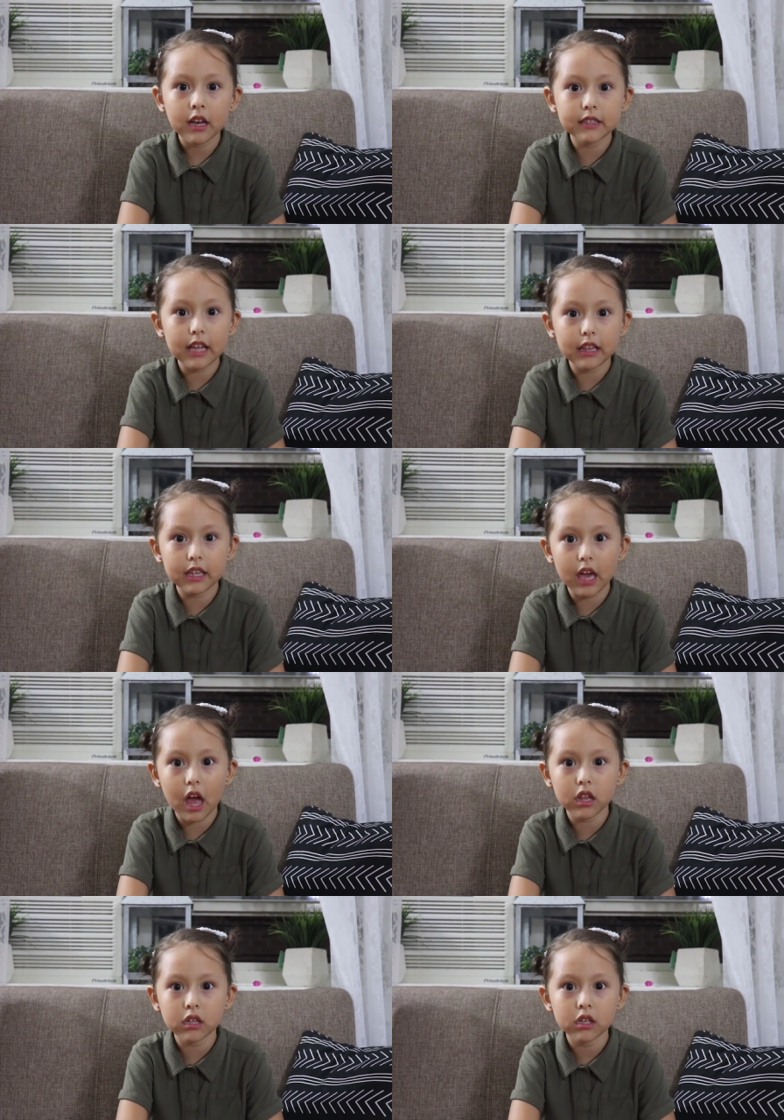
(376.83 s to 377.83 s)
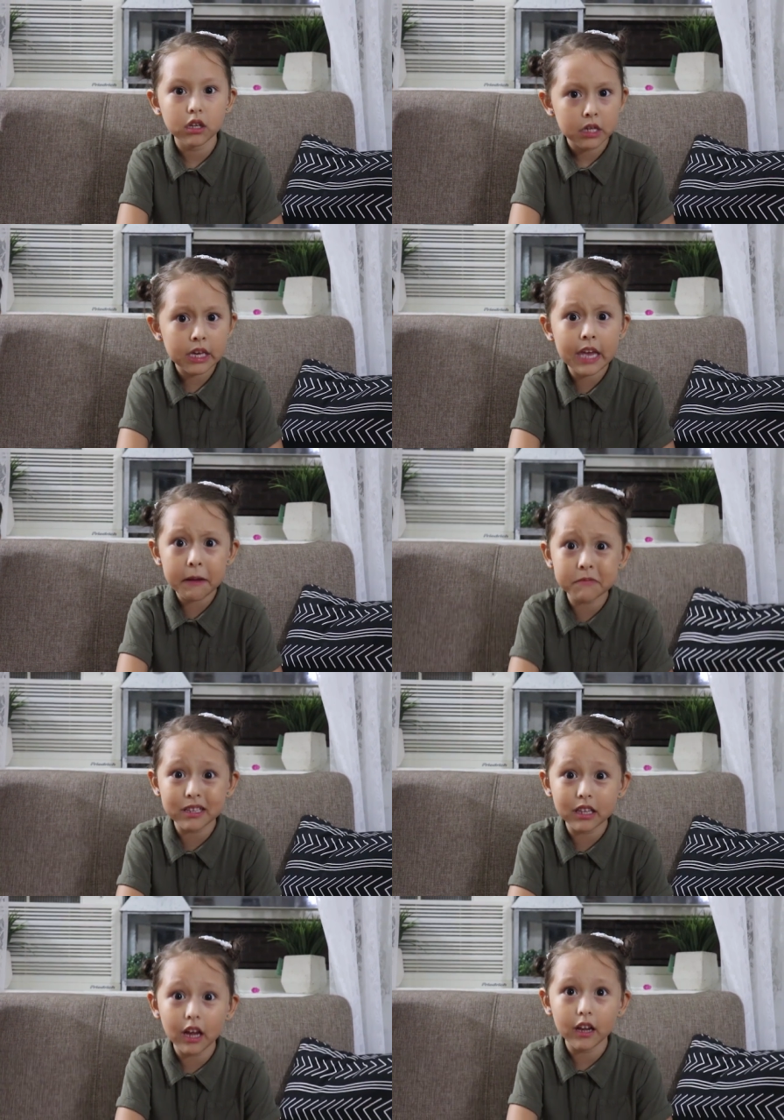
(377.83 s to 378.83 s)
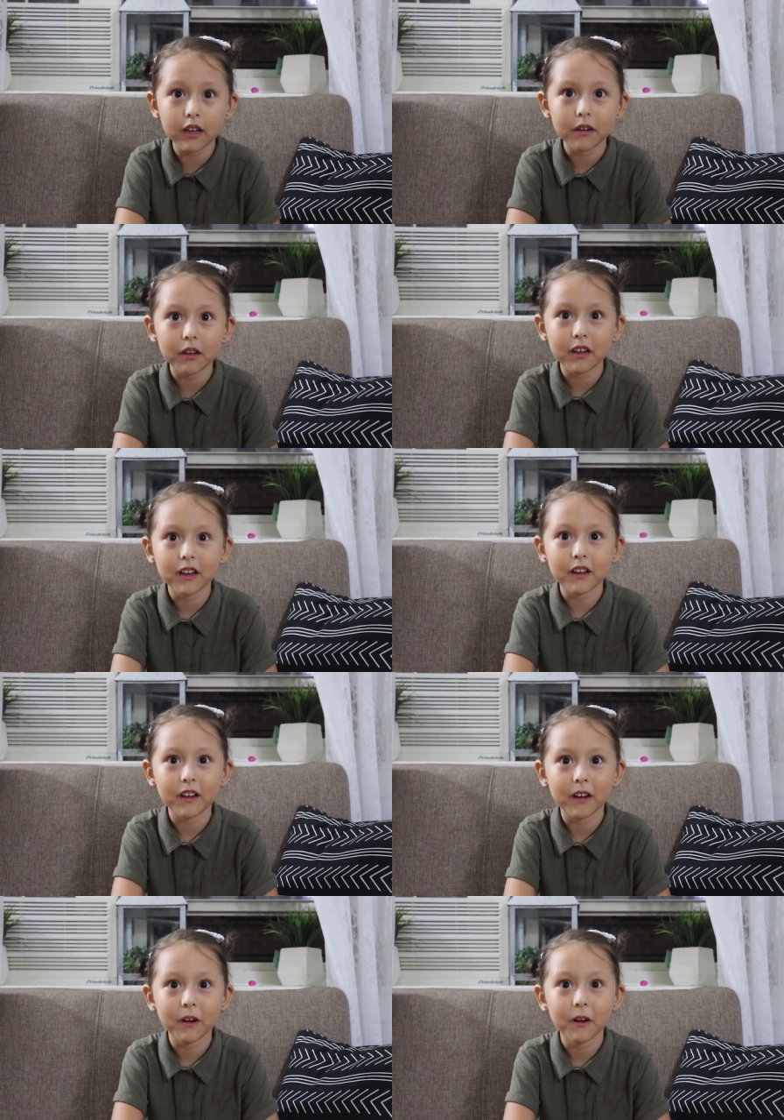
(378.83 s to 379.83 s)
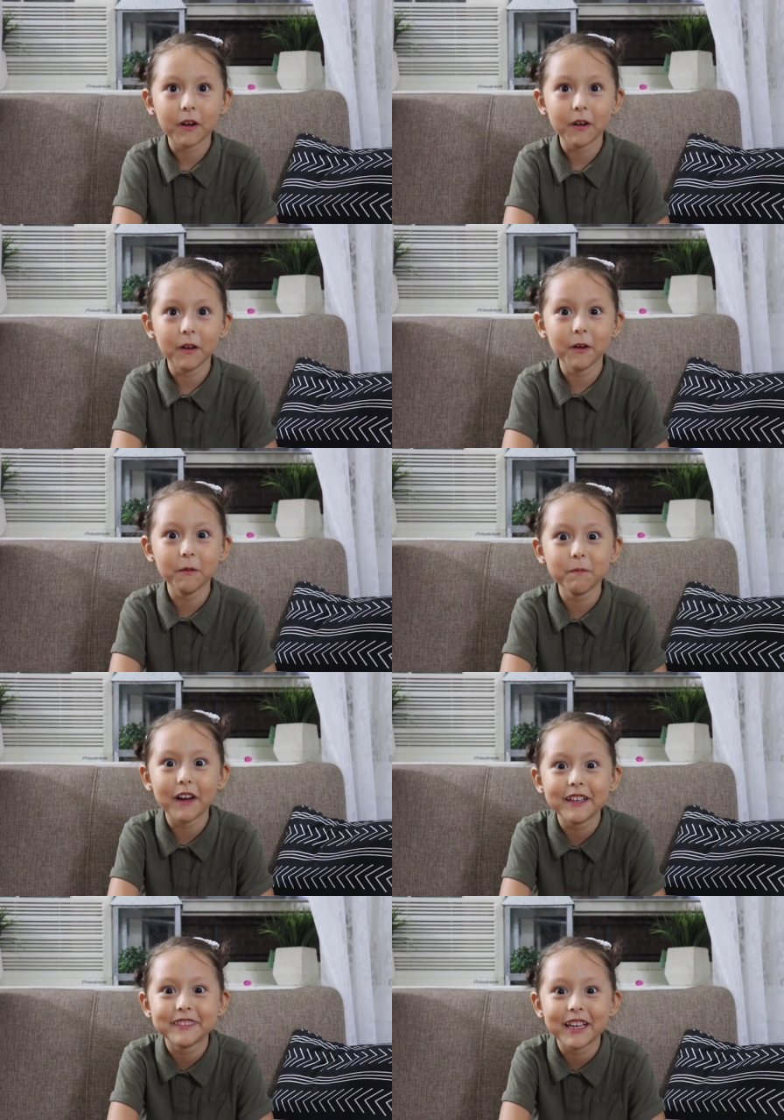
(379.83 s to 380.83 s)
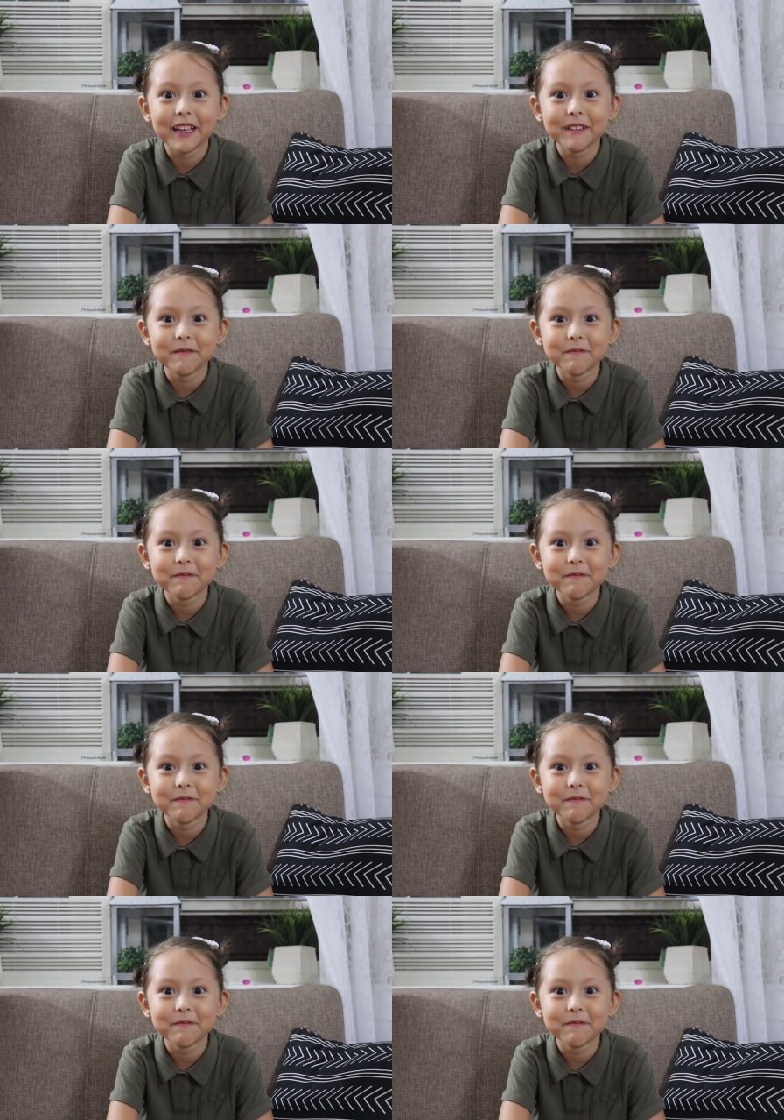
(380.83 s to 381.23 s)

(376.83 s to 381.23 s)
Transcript: Cause at the end, he can't. Oop, I said it.